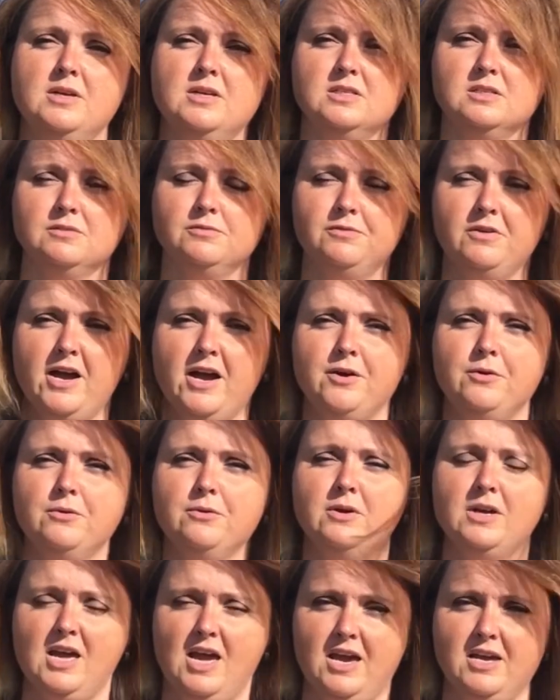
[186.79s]
his
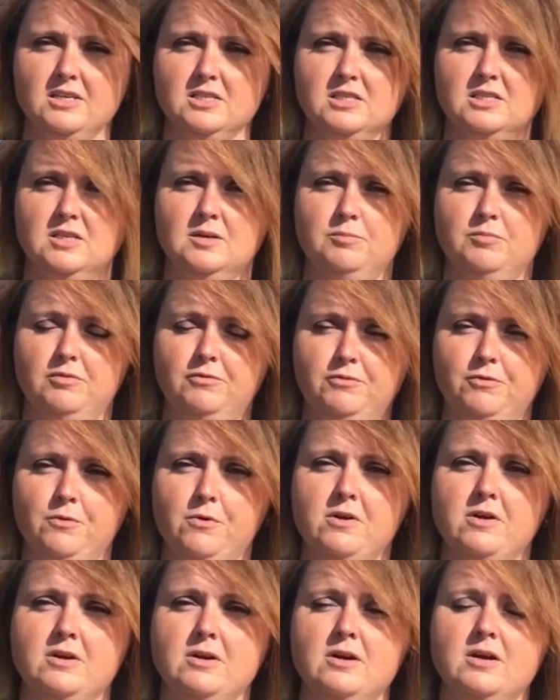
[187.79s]
final case
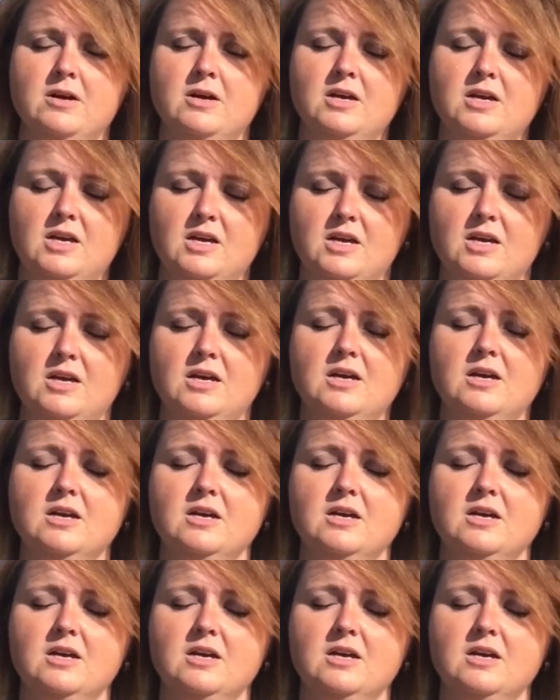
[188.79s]
before he,